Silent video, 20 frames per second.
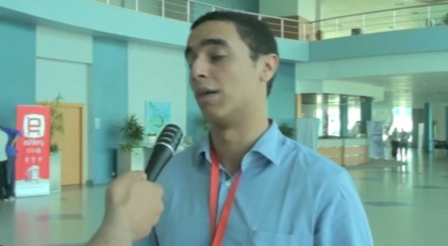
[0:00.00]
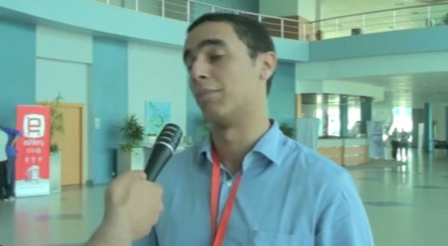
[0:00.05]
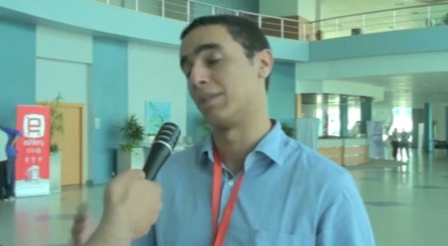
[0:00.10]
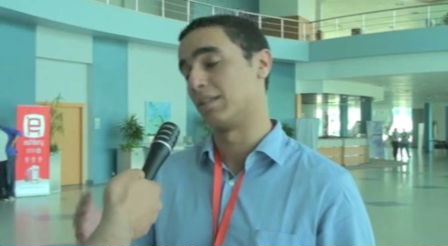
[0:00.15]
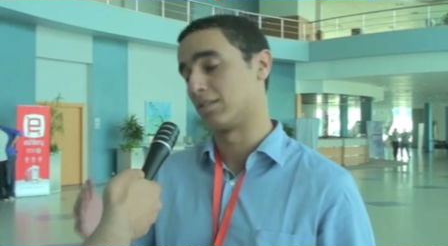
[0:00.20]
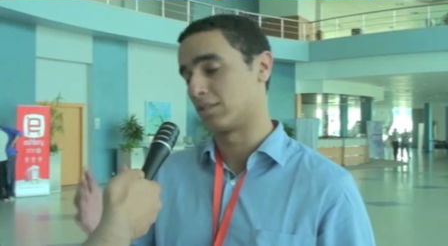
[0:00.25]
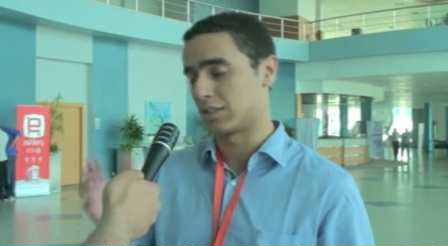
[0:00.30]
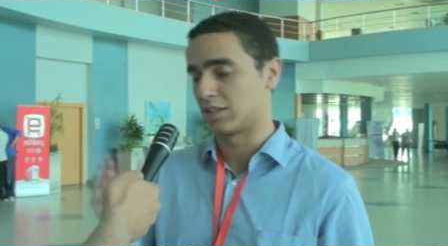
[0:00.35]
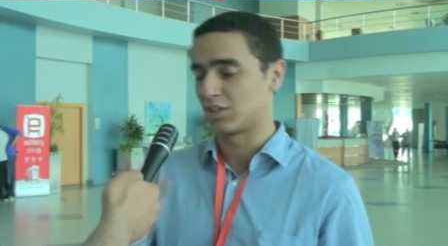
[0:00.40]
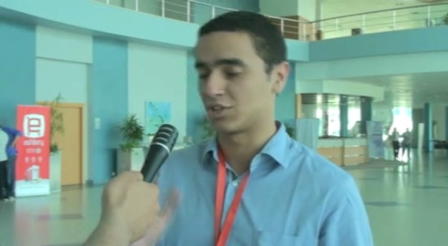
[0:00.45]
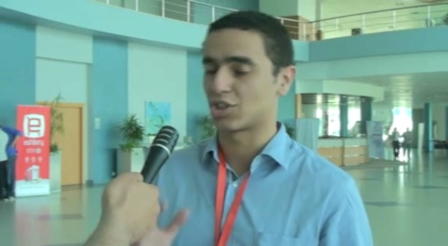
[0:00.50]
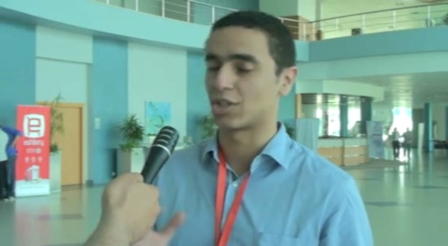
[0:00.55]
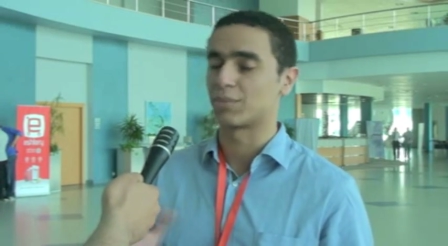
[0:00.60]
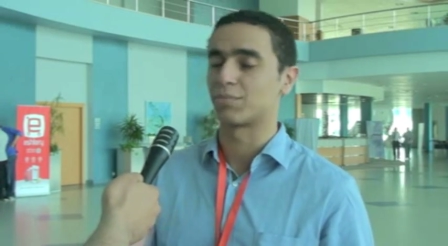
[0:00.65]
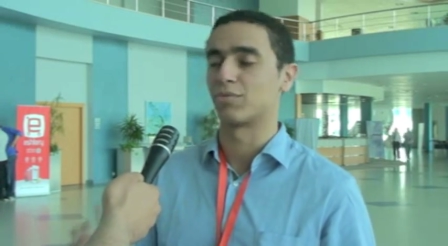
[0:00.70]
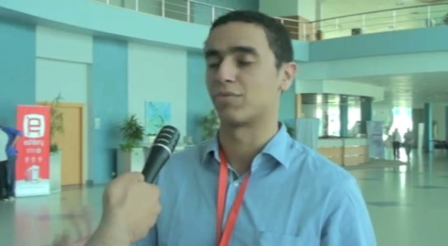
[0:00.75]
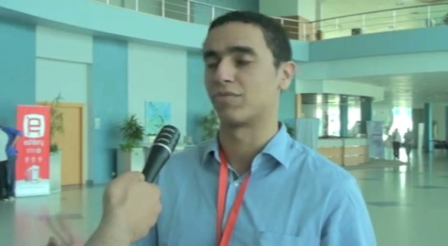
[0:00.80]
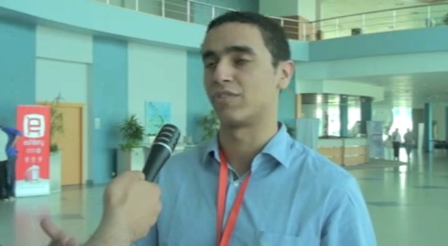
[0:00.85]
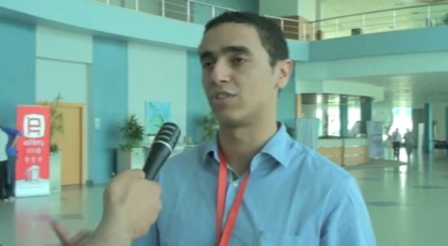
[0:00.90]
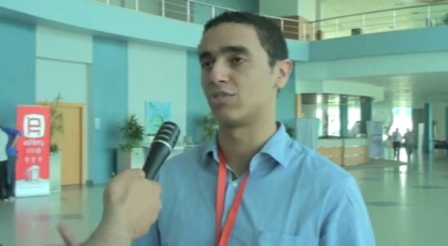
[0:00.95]
I mean C
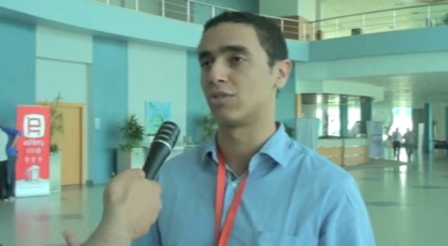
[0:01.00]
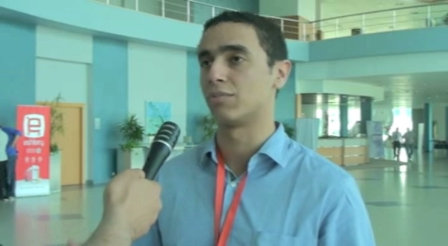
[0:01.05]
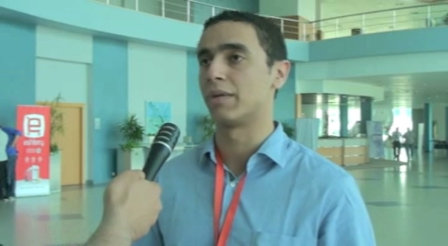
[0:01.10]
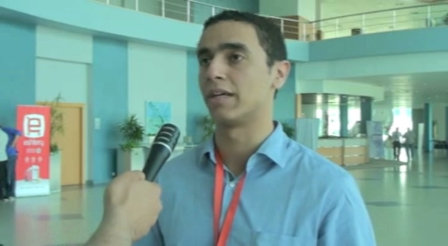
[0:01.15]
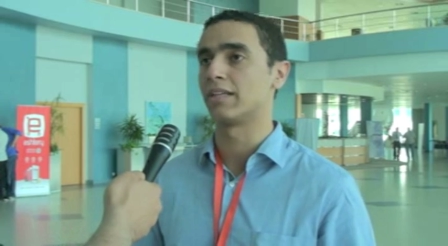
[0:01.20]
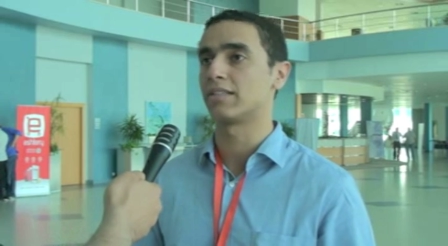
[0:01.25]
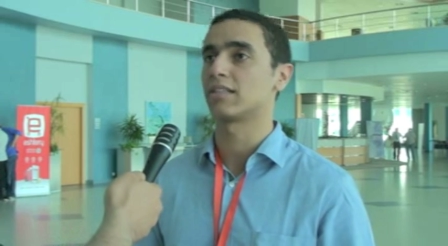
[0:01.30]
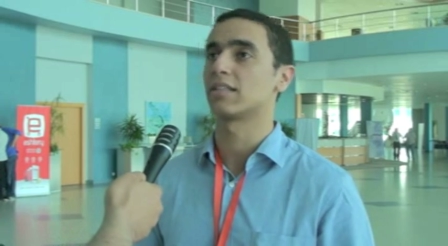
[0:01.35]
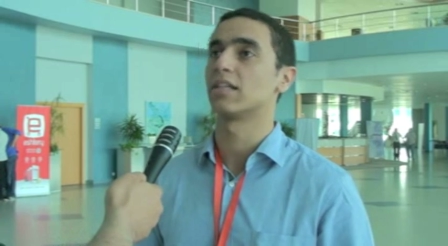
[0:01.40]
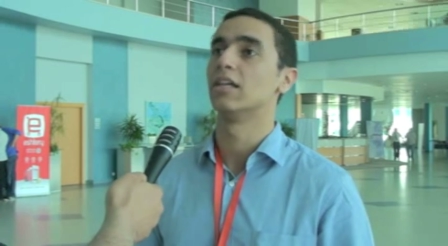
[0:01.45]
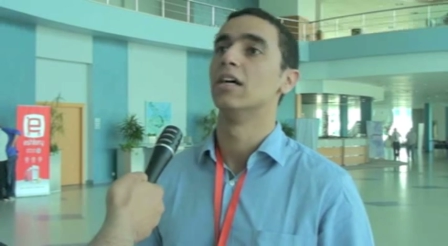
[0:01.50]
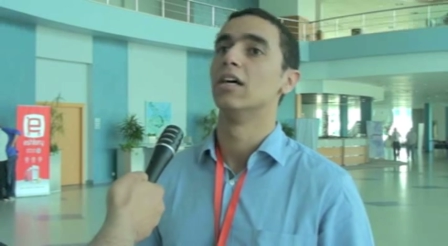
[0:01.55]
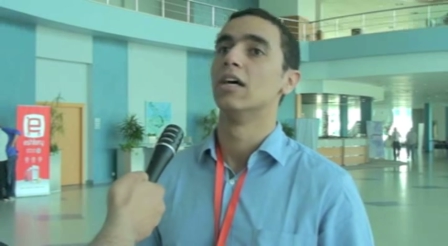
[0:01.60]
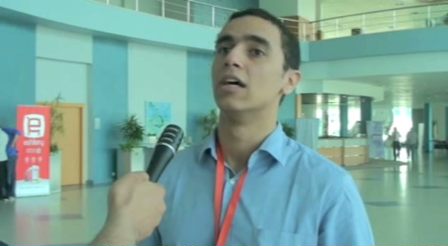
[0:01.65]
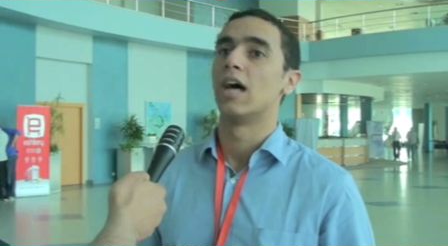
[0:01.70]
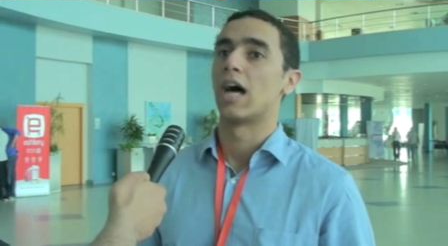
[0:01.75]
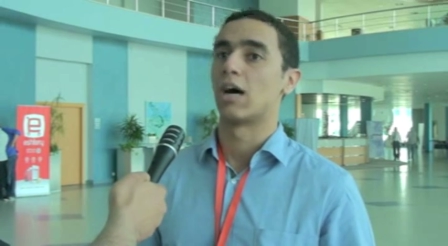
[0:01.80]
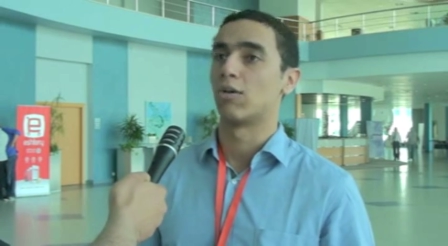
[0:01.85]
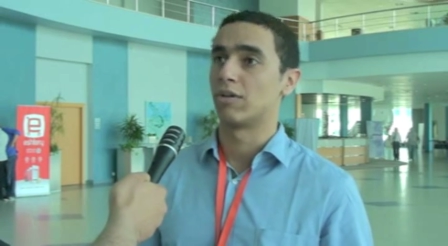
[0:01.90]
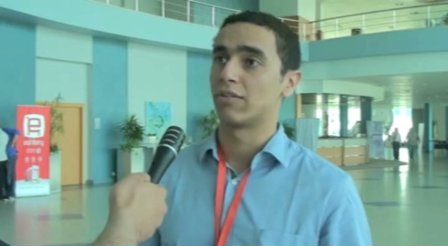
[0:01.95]
Sharp or Visual Basic.
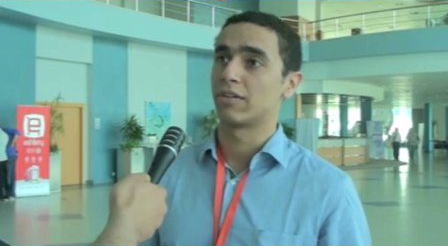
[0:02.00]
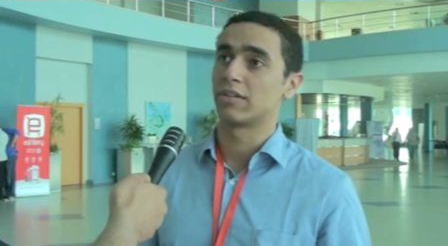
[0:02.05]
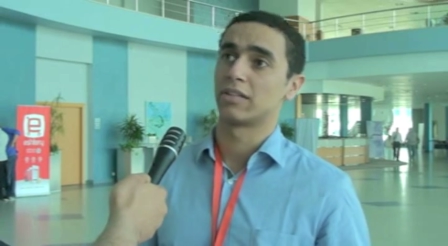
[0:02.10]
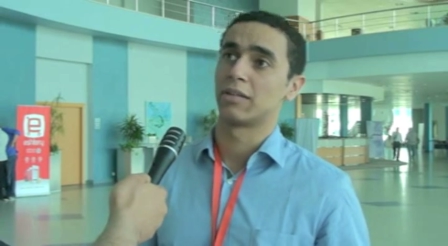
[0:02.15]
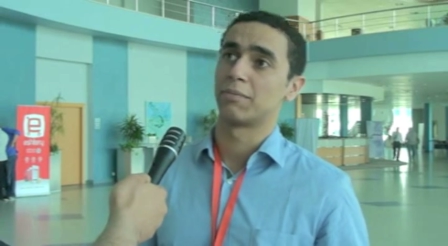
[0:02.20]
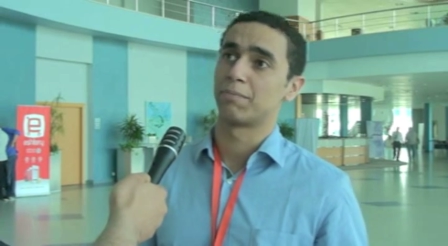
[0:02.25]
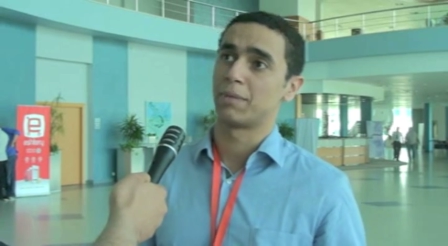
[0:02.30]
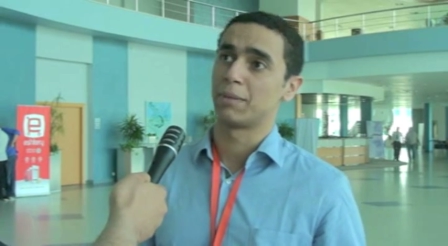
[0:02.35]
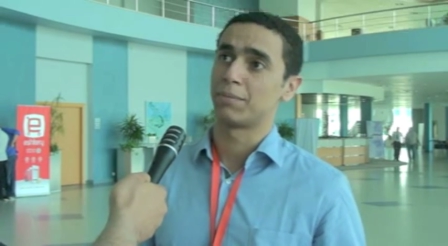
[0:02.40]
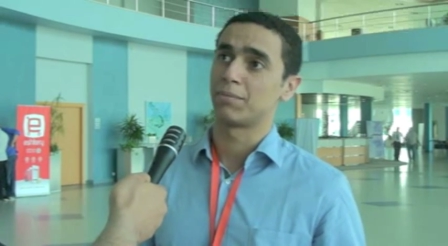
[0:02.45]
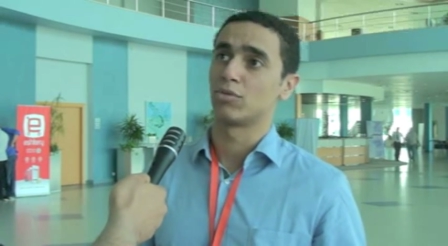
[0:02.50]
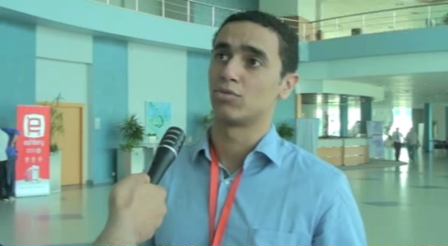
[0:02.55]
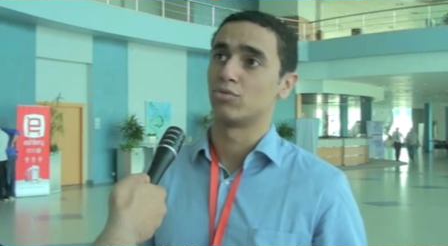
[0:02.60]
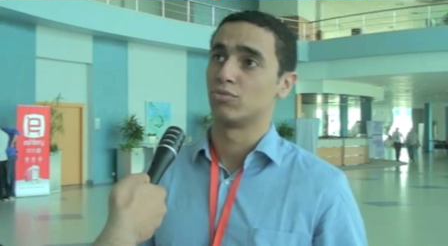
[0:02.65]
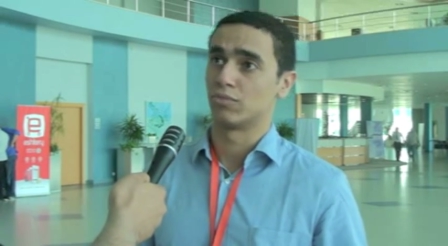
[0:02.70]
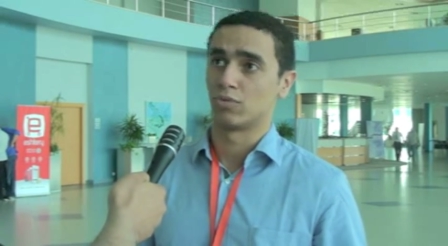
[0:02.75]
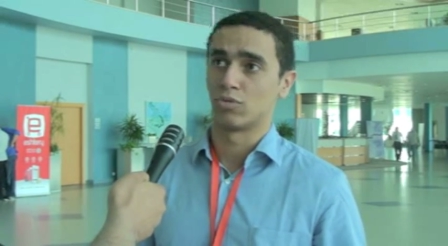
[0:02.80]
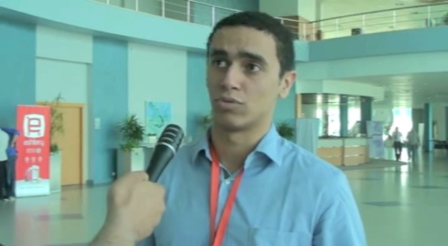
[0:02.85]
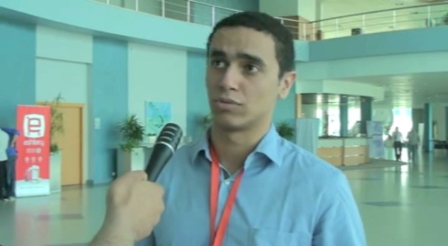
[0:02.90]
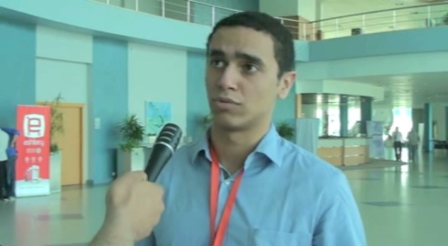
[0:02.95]
However, the people
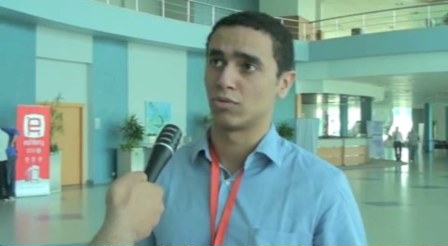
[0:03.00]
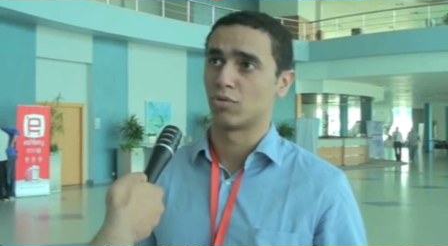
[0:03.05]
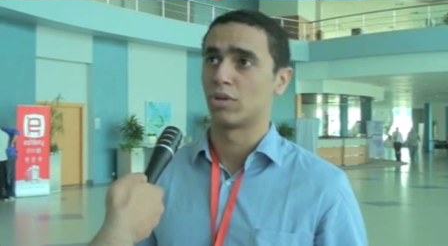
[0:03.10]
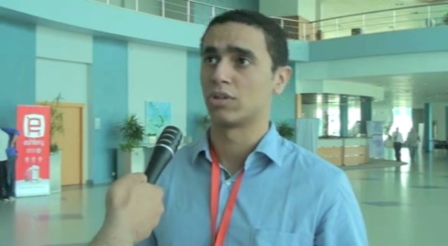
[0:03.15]
who, who,